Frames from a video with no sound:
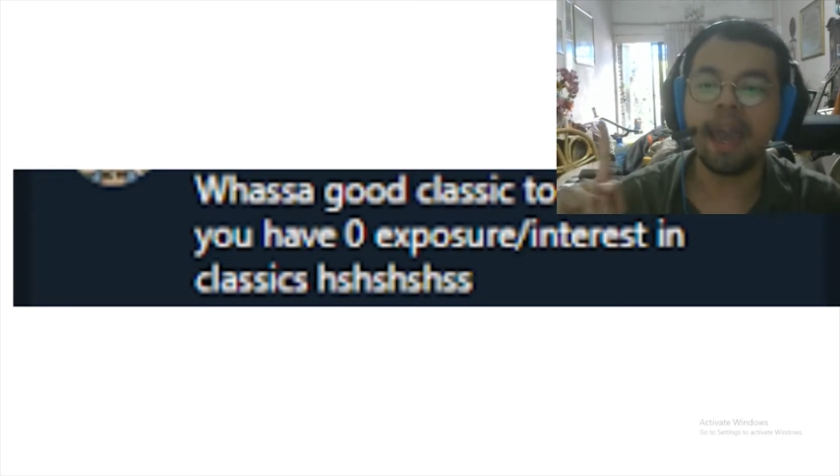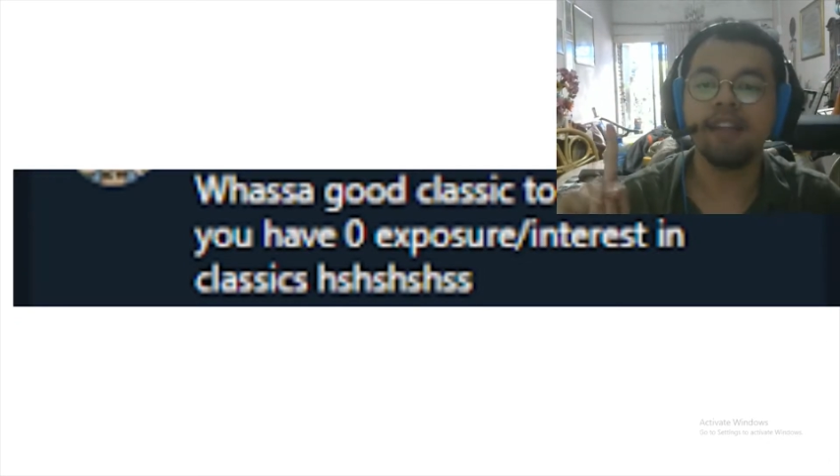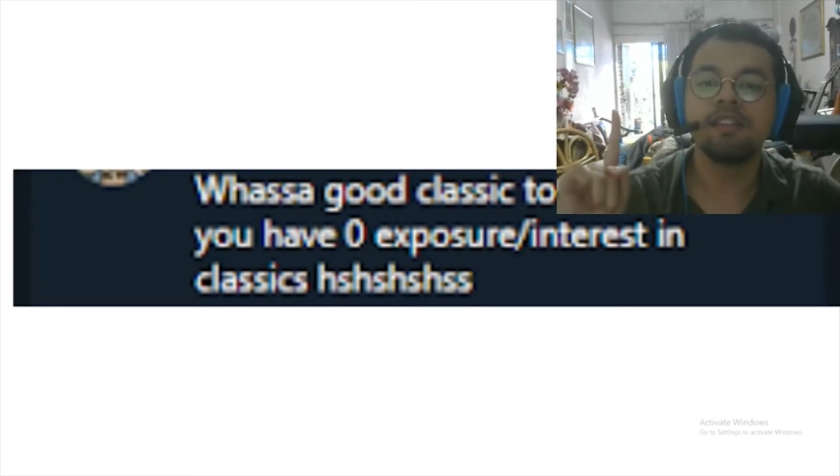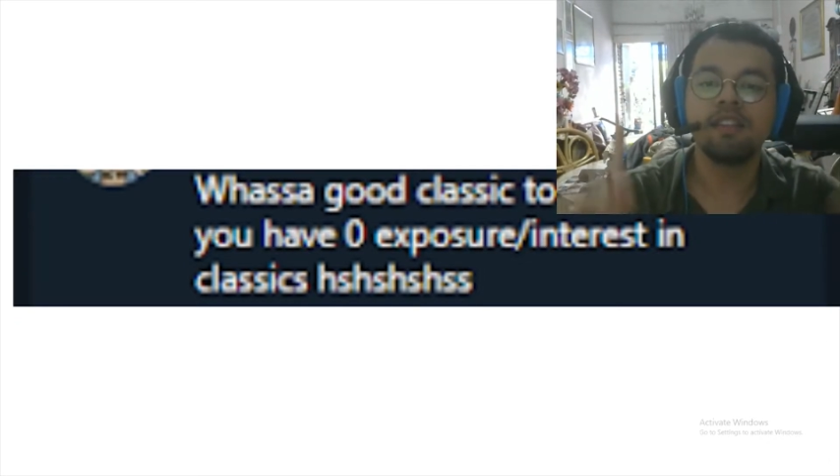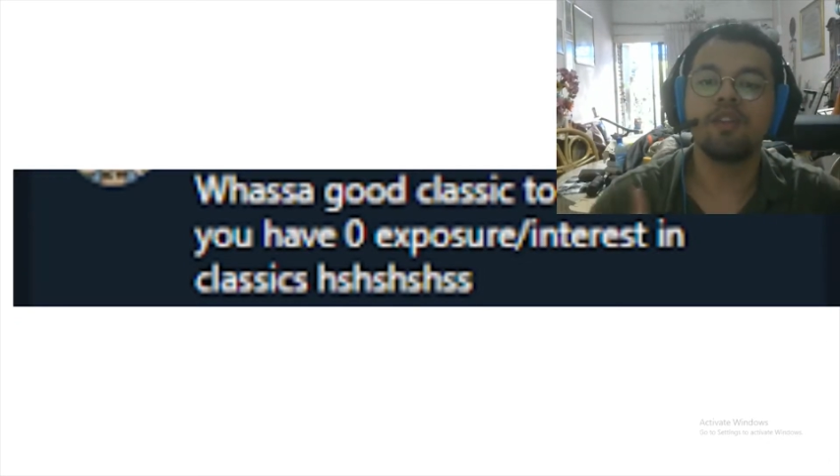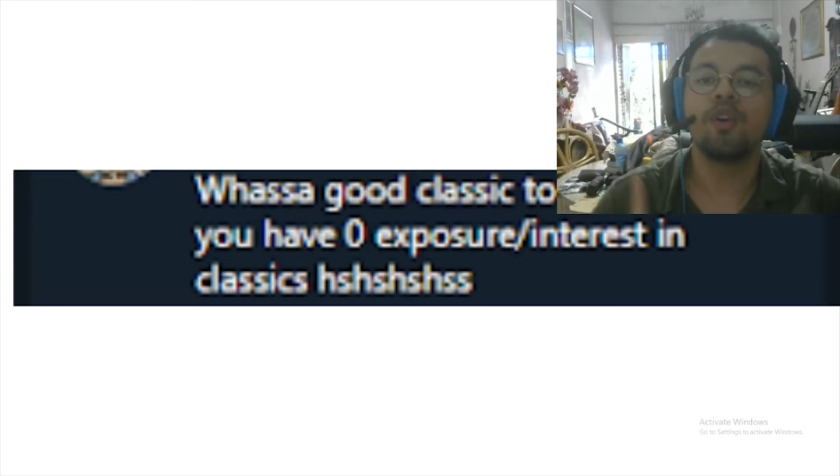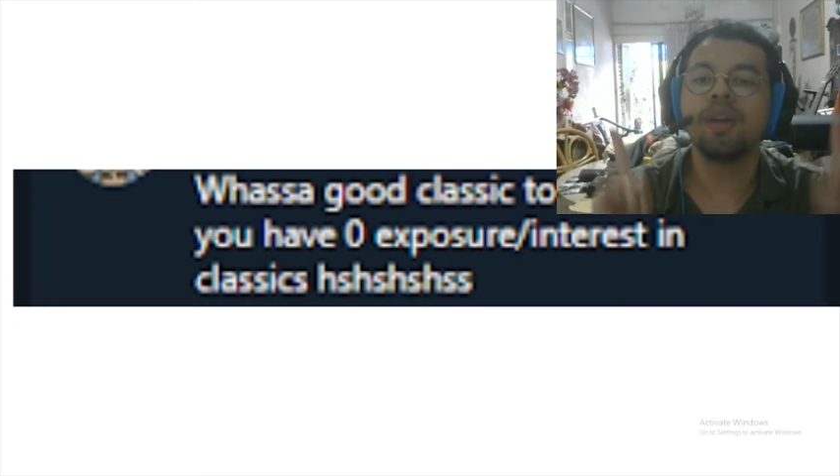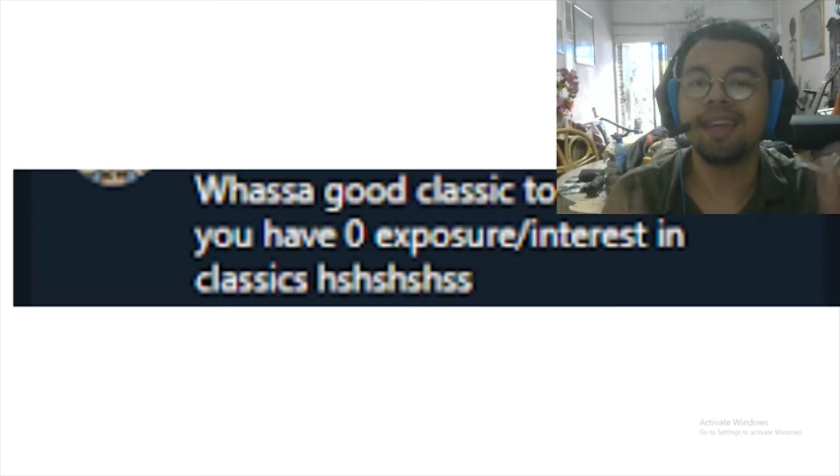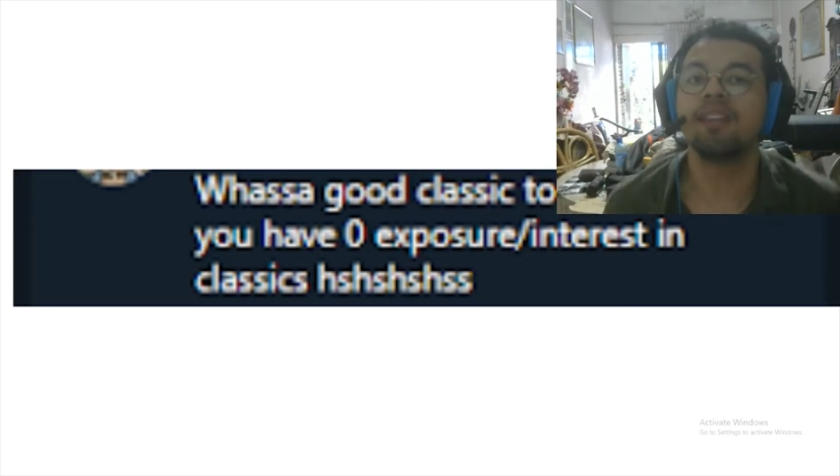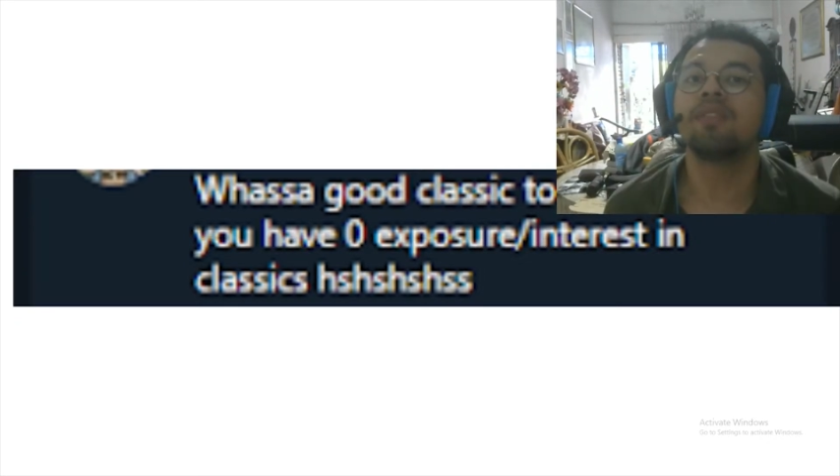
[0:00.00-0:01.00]
and
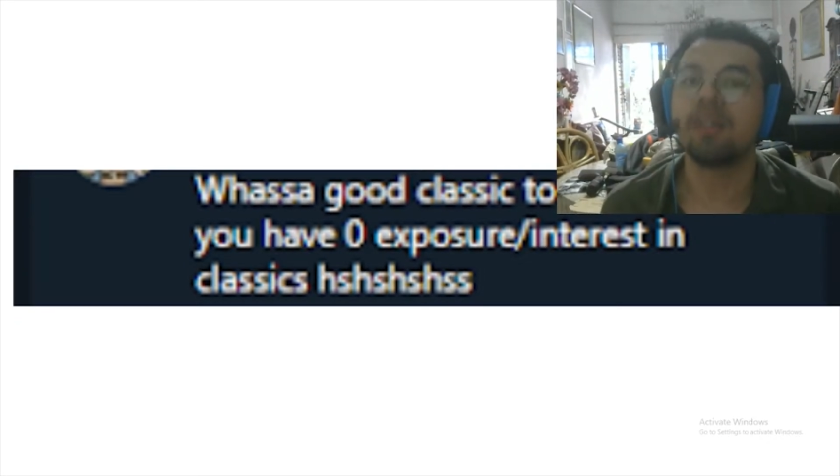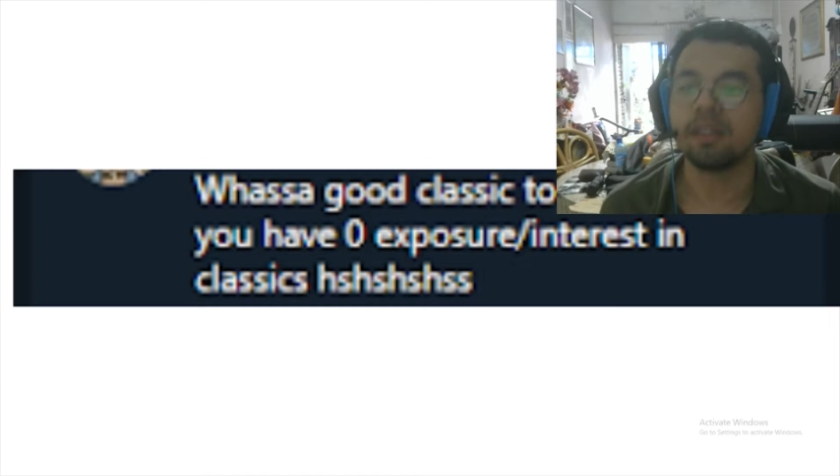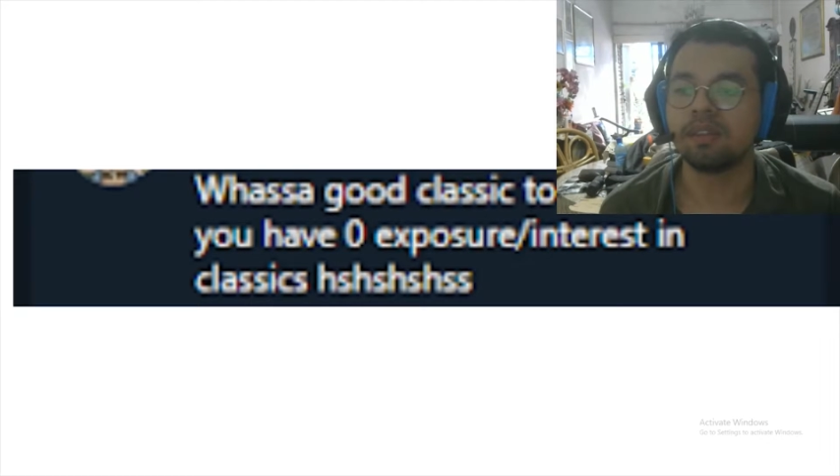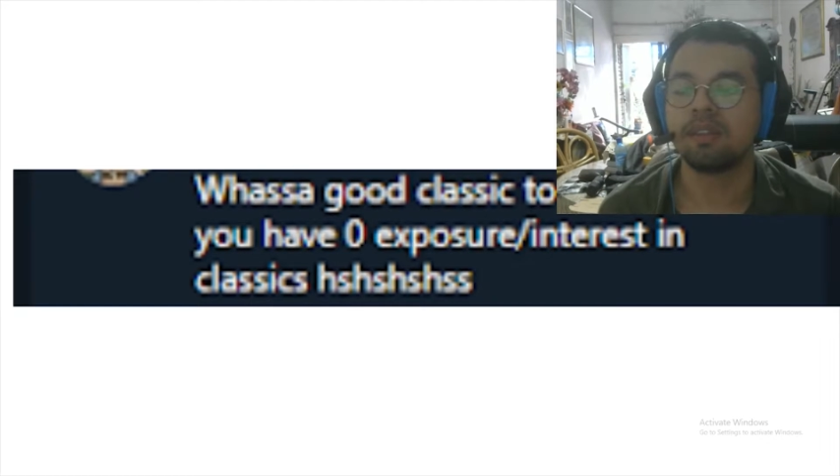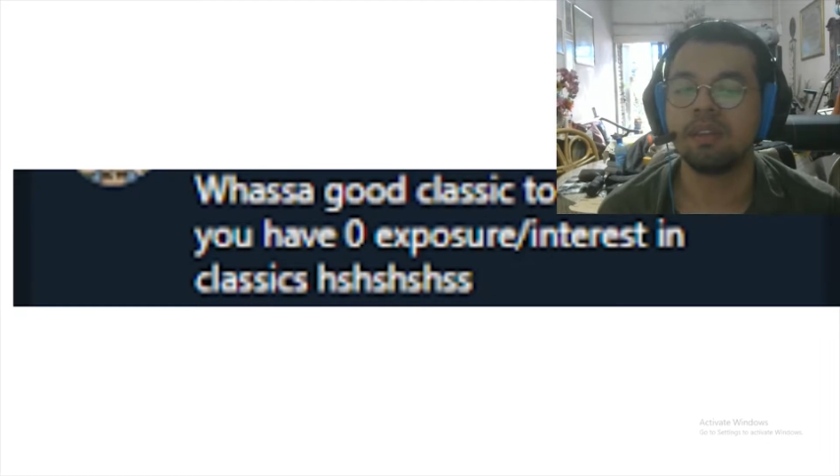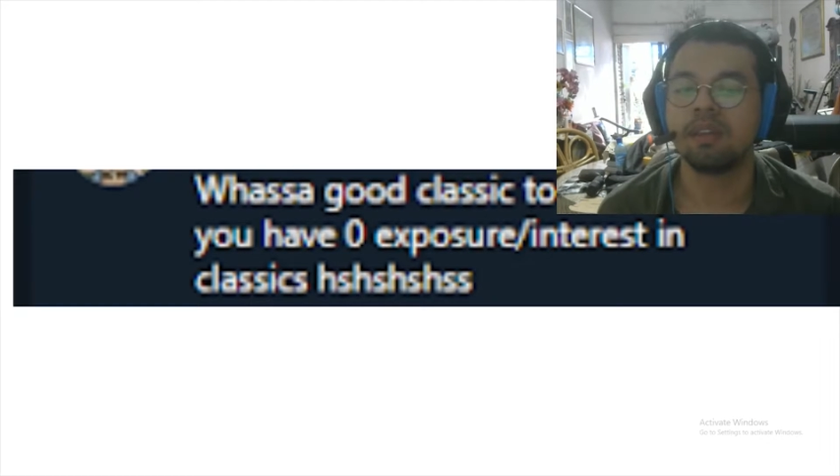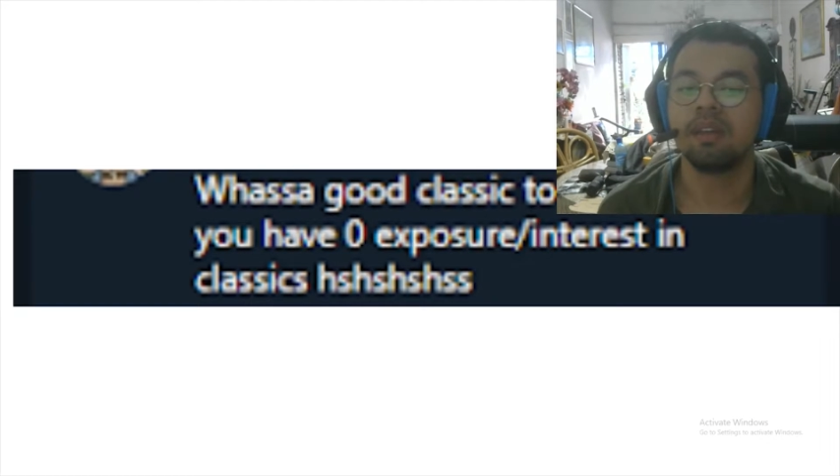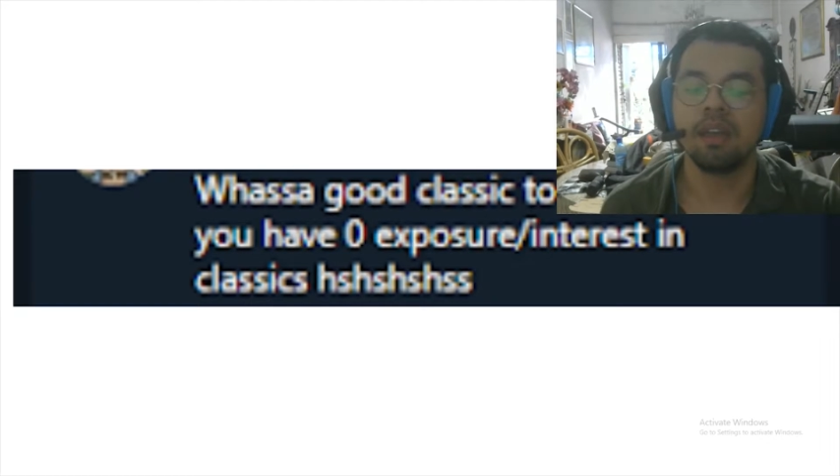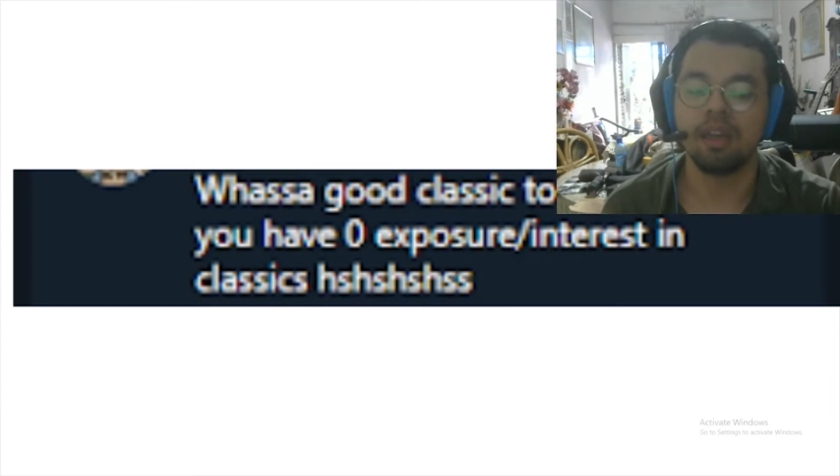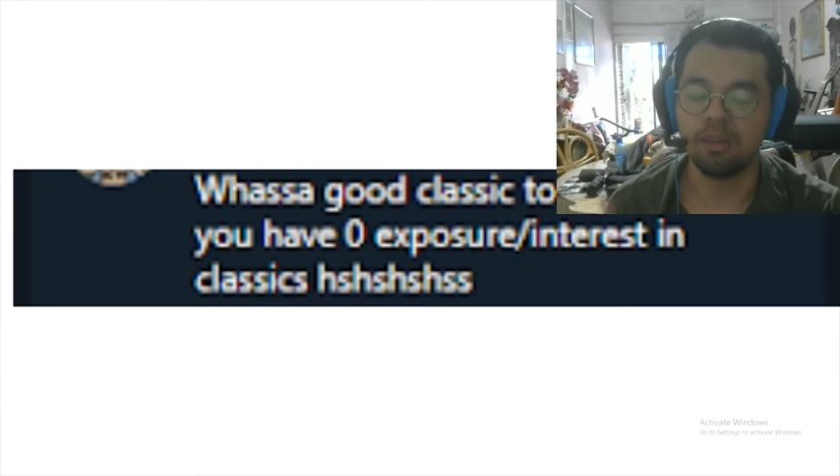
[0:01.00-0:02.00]
zero interest
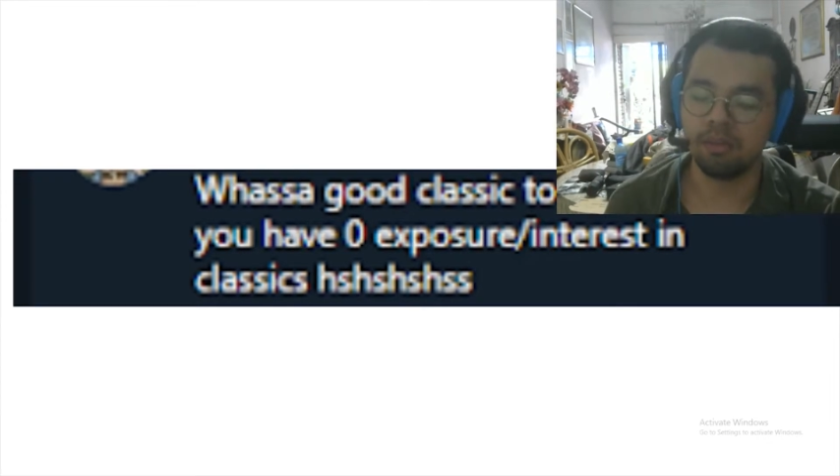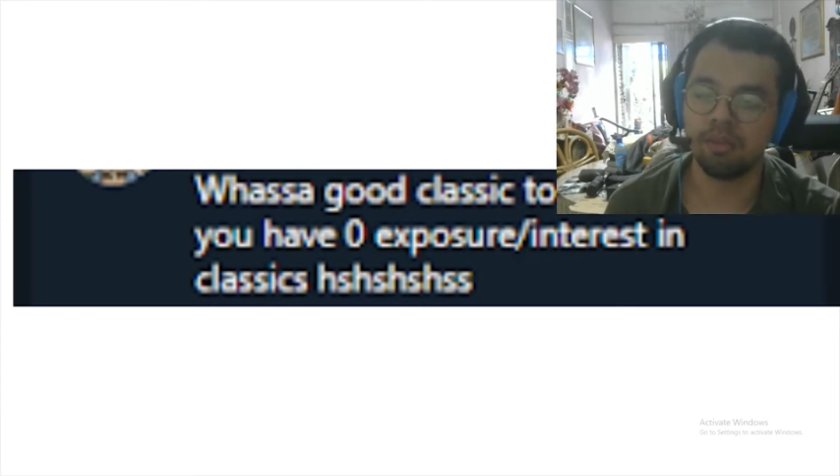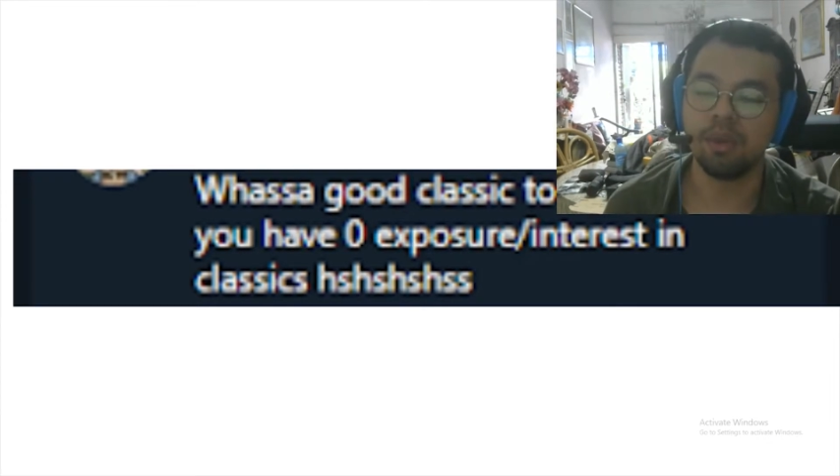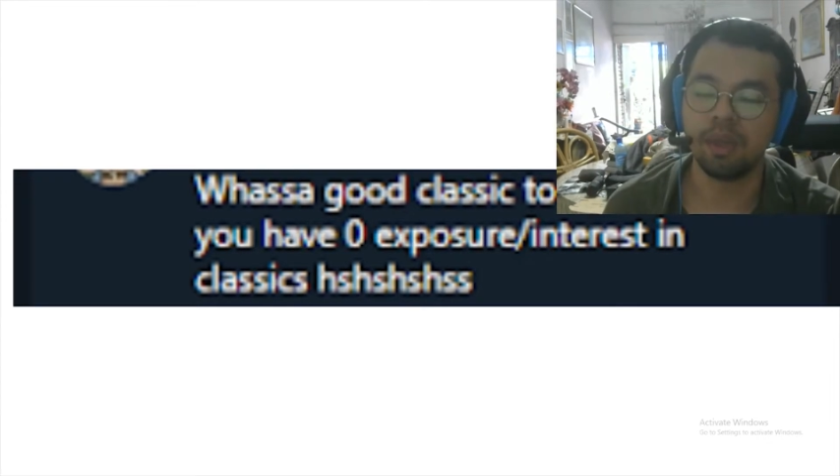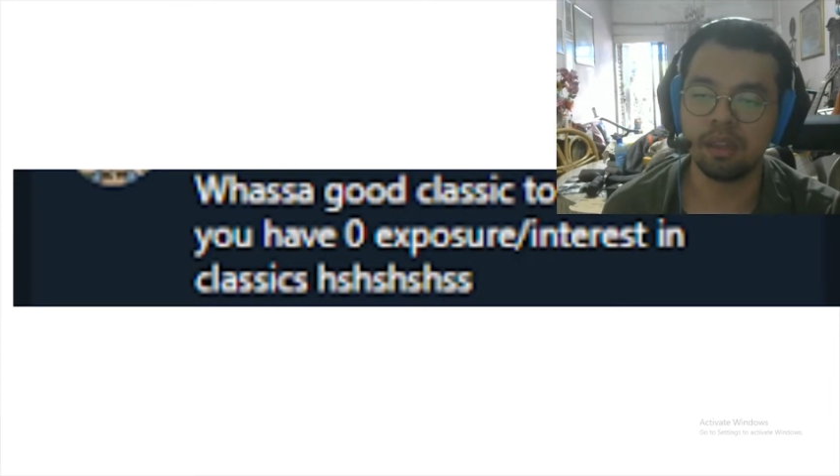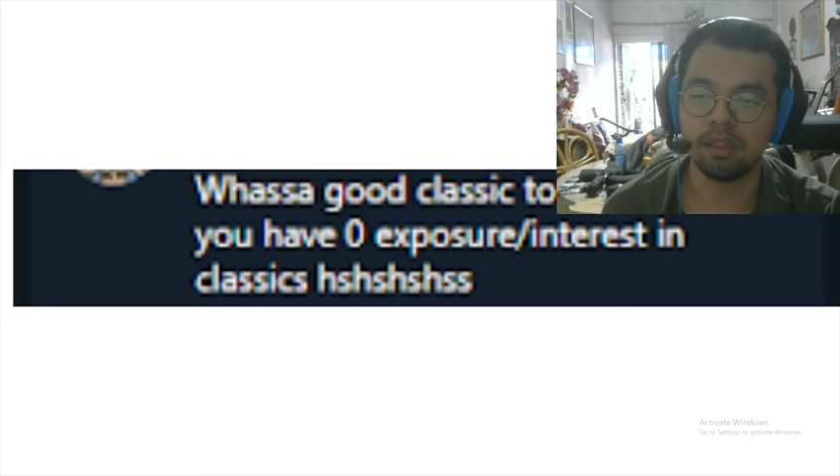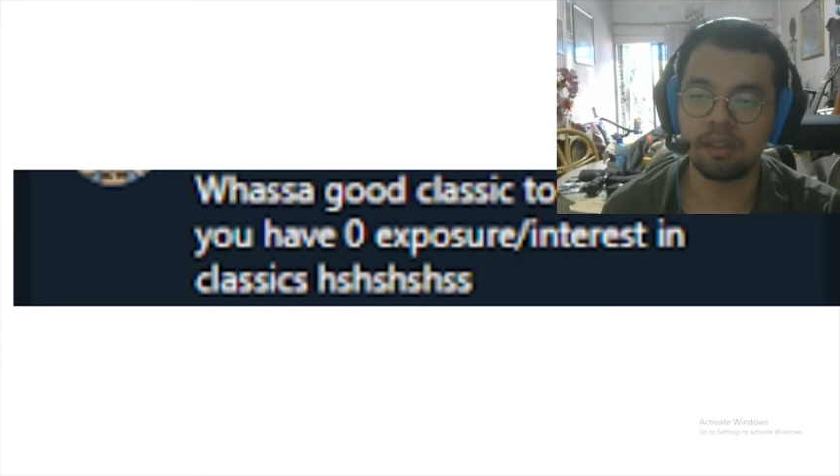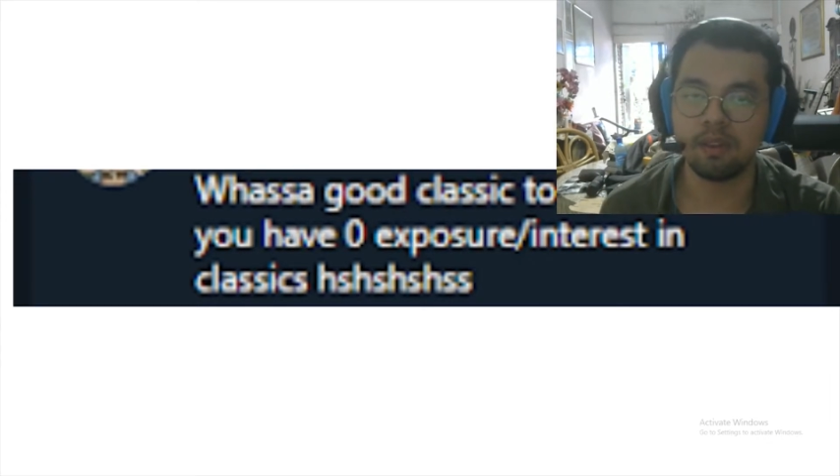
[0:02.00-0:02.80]
in doing this.